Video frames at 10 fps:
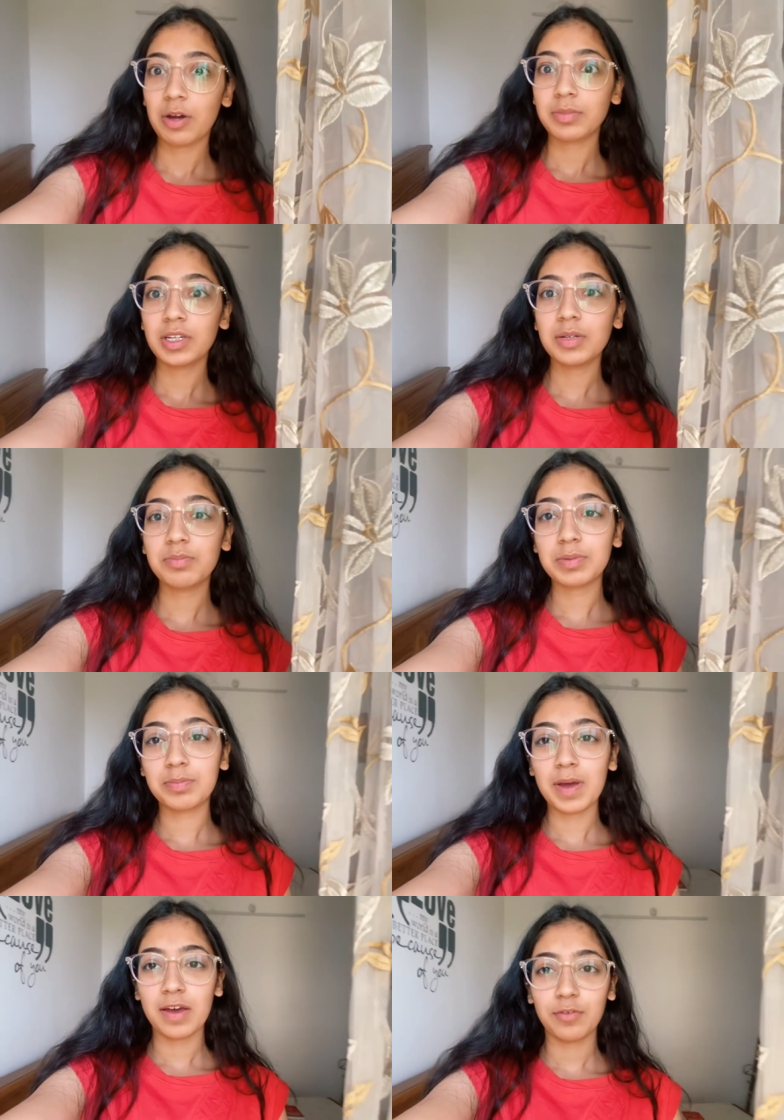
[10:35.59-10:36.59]
I'm gonna
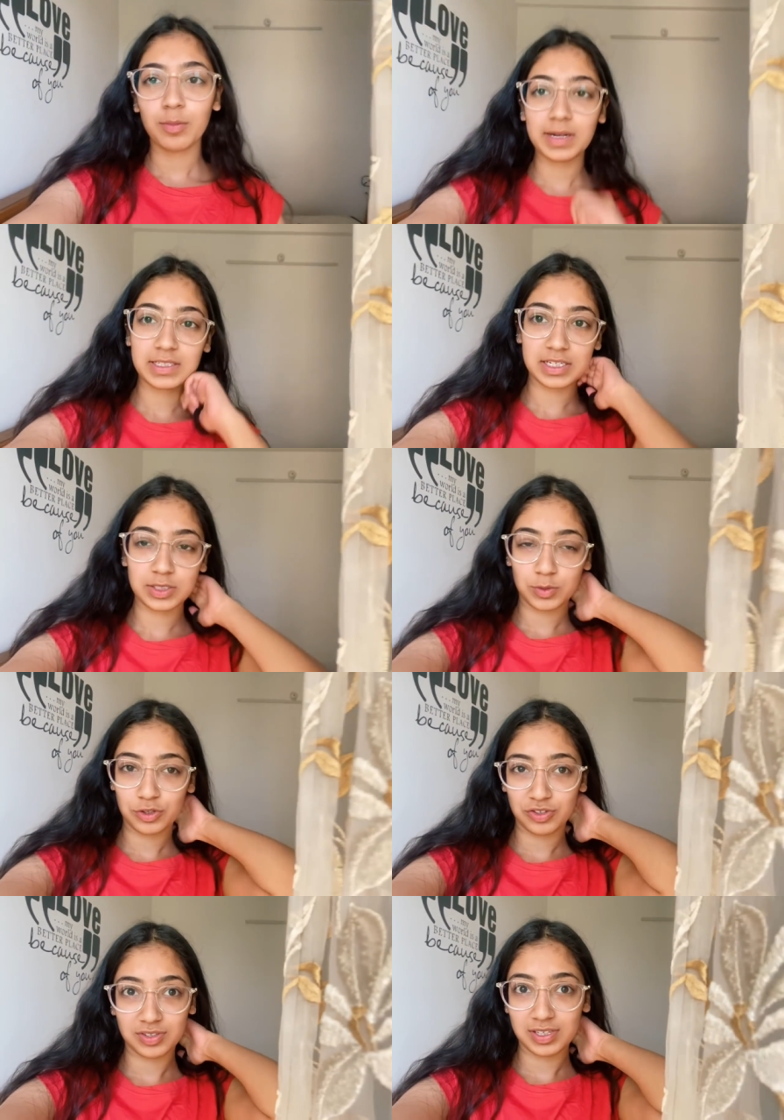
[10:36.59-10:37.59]
prepare for my test which
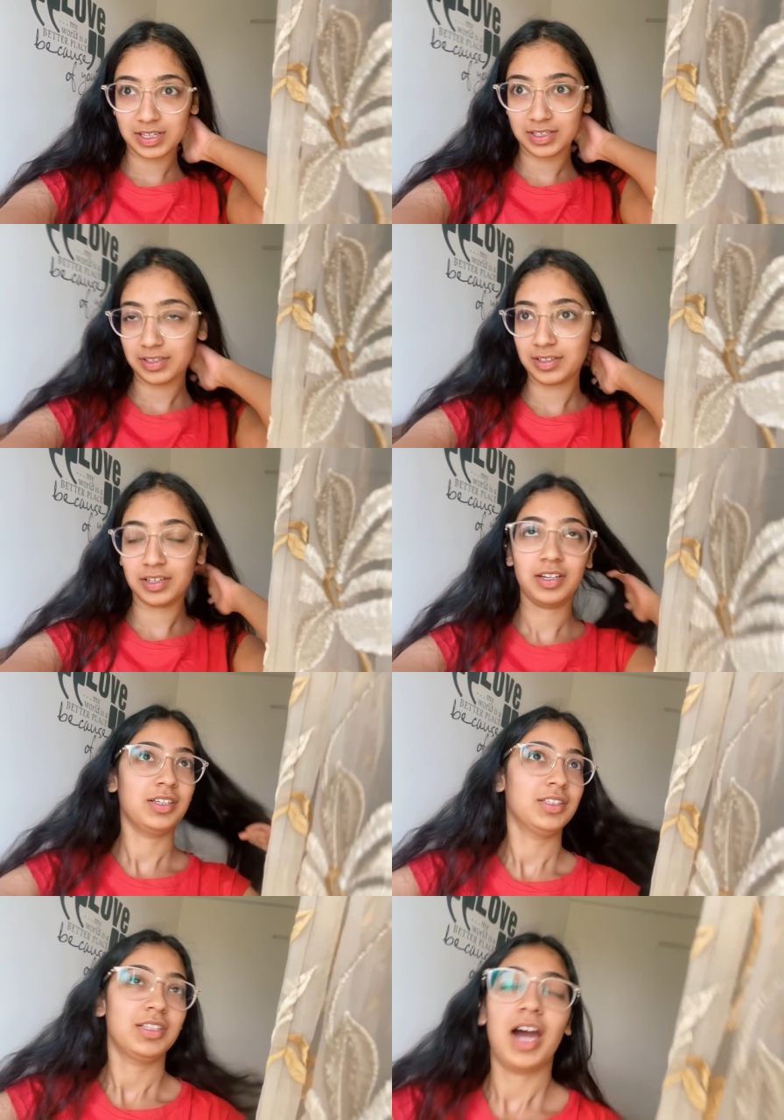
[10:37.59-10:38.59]
is in
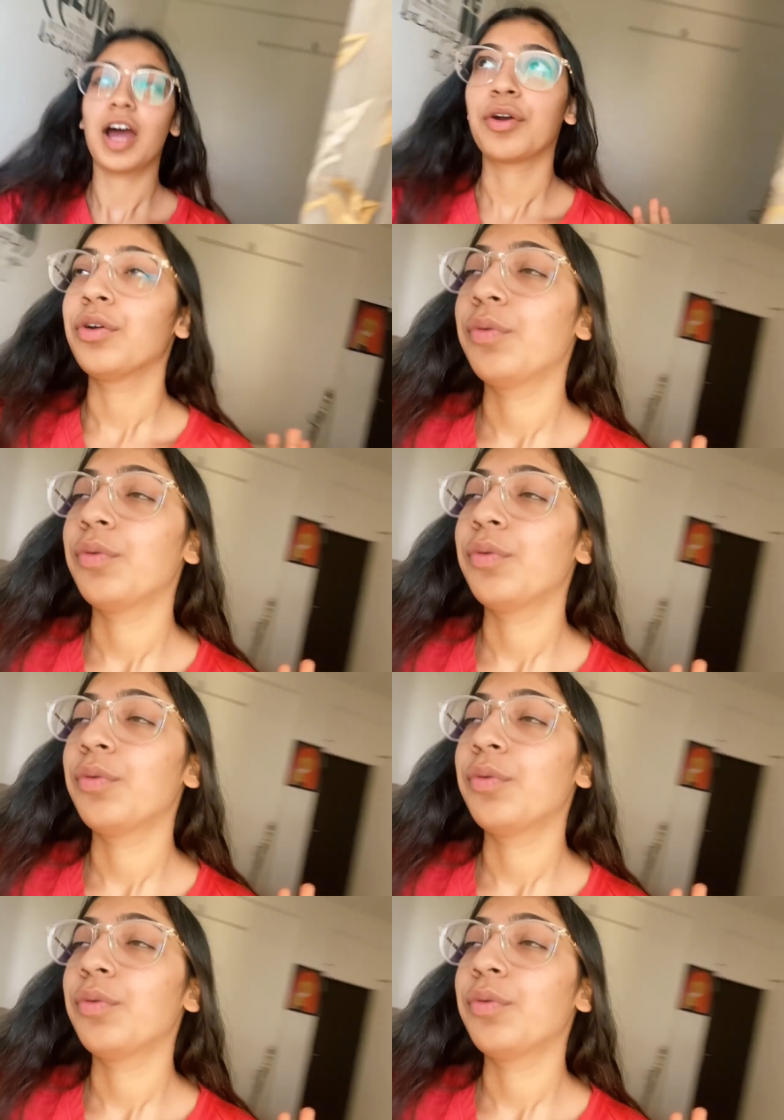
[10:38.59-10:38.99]
I don't know